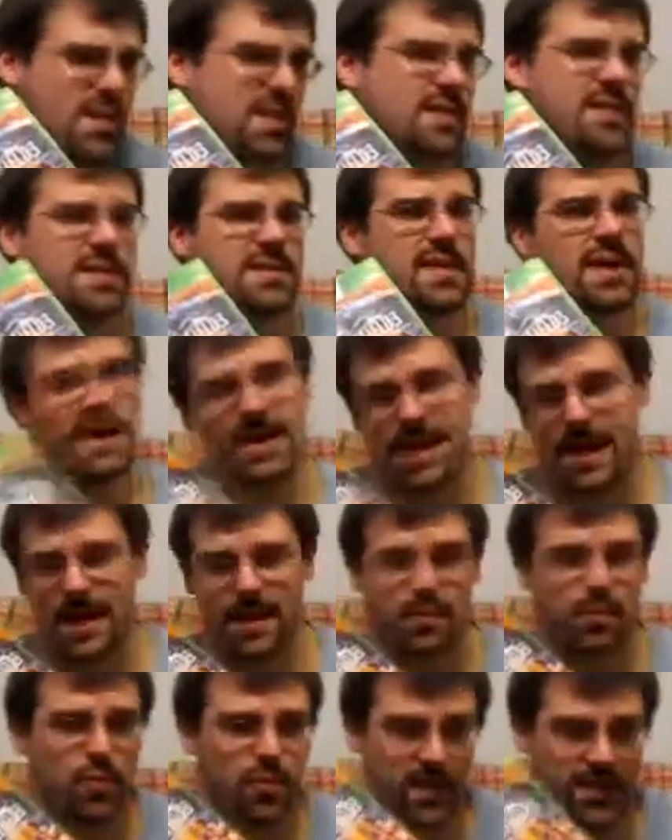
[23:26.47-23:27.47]
Instead of
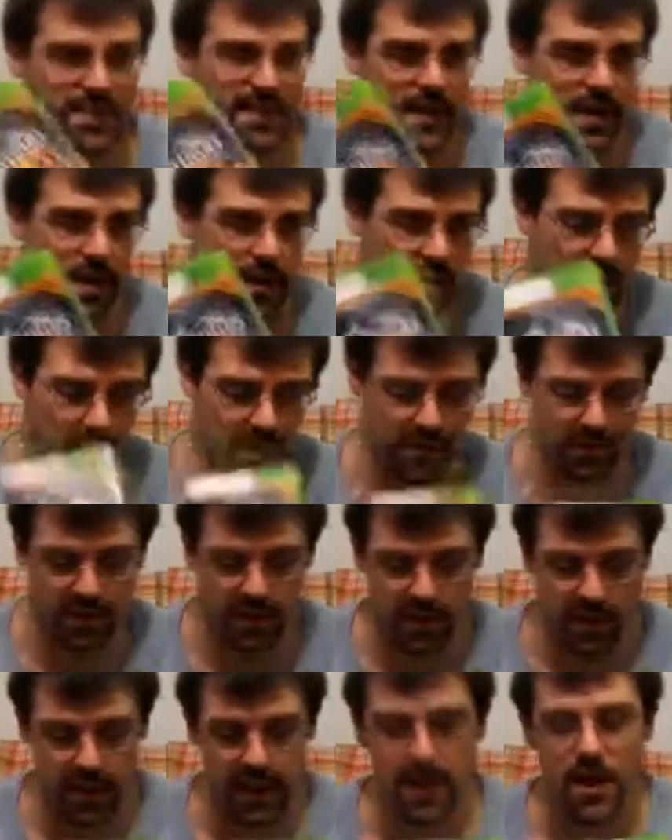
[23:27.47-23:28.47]
getting points like in Call of
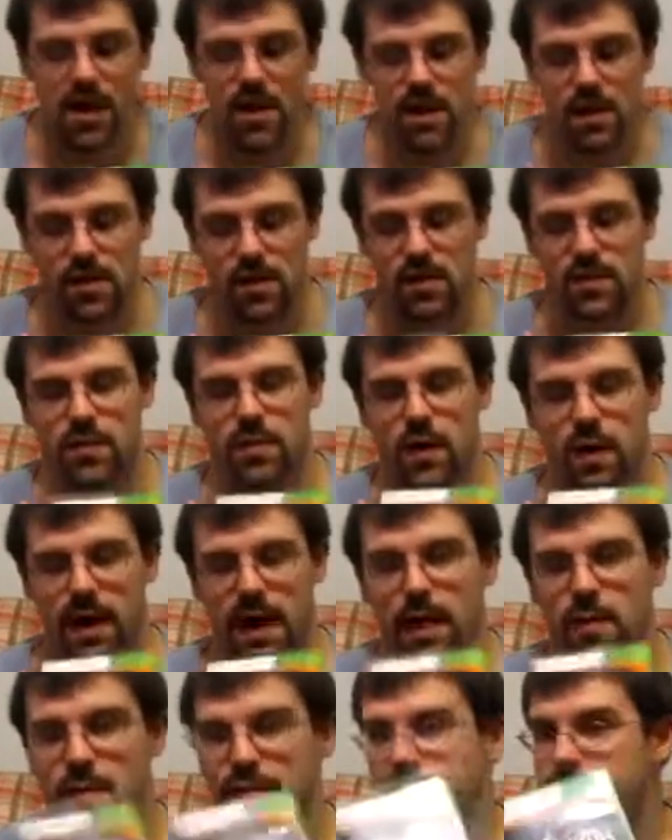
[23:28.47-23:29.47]
Duty, you start
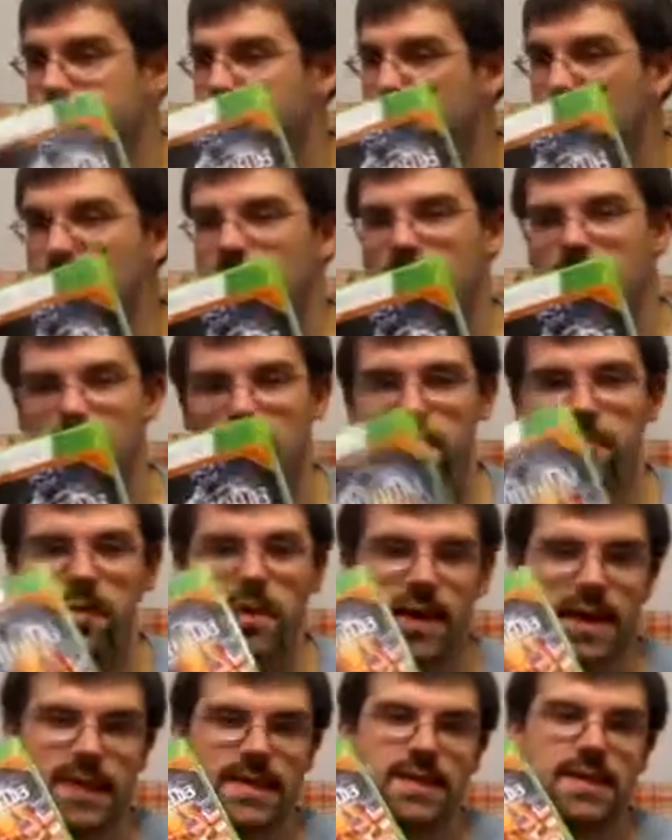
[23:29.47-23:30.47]
out with a full bar of
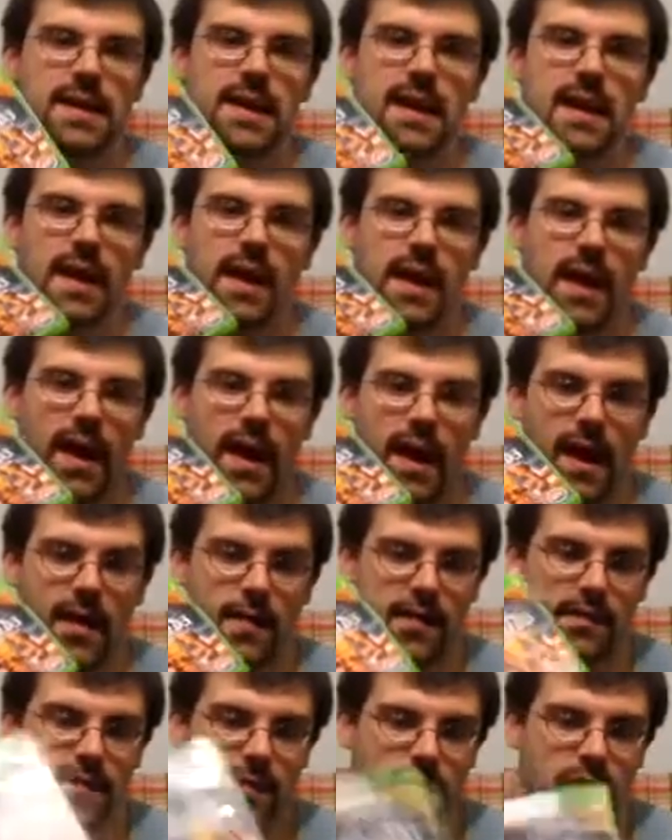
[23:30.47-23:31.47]
points,
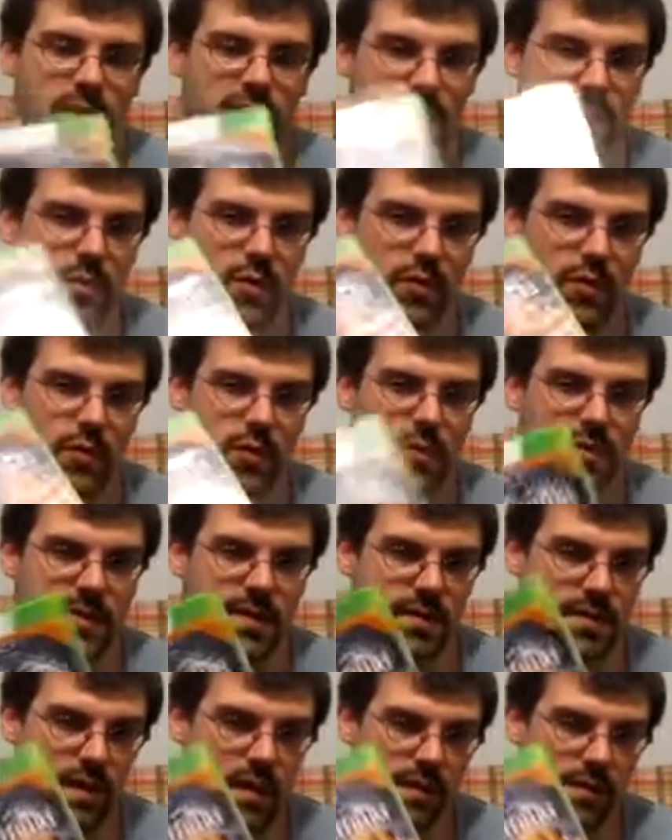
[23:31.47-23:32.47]
and the first team who
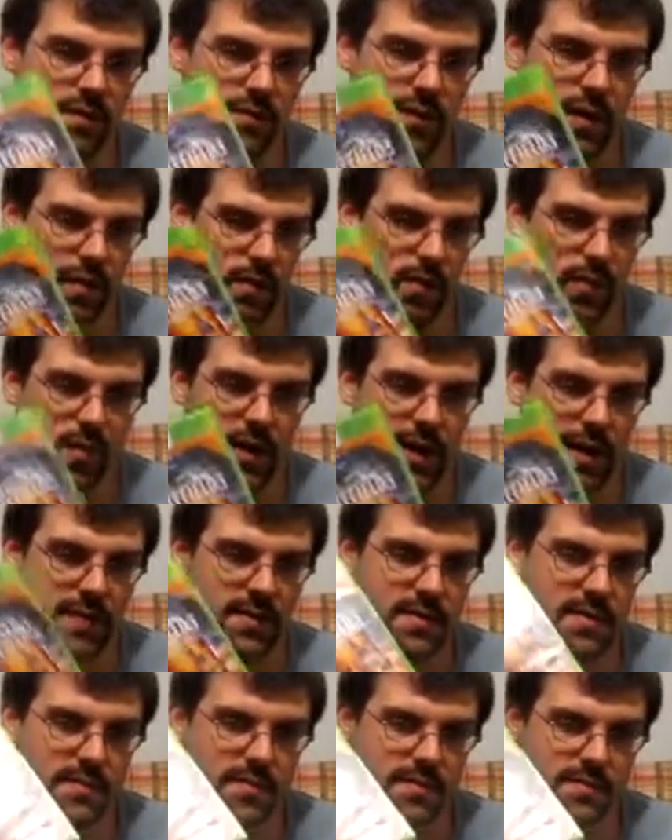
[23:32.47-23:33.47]
loses all of their
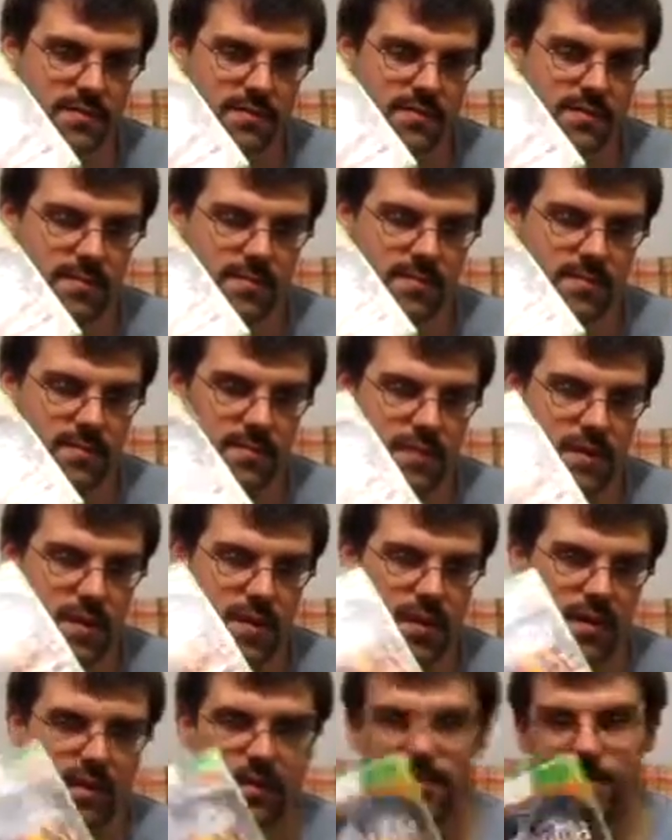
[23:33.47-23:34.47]
points
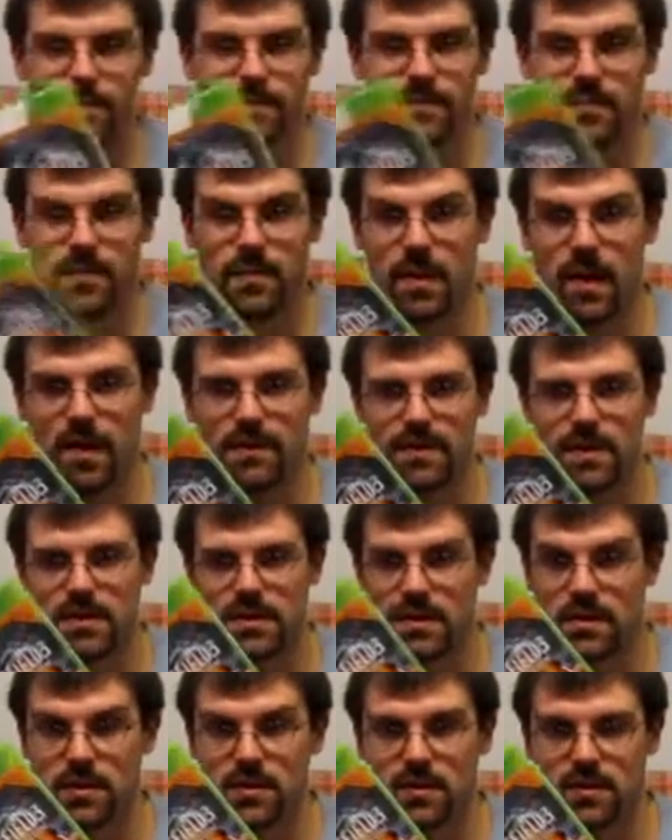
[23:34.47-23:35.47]

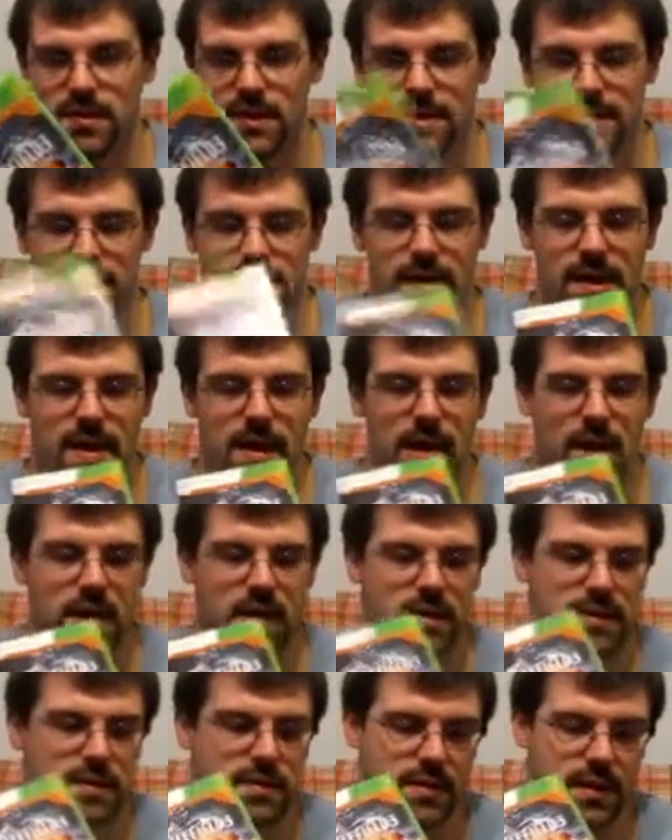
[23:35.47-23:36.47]
obviously loses.
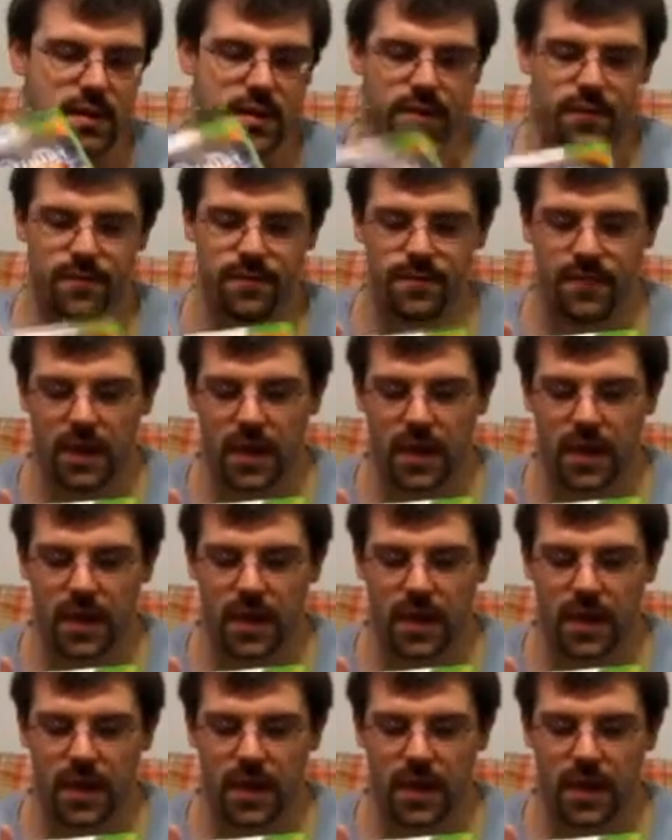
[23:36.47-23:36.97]
So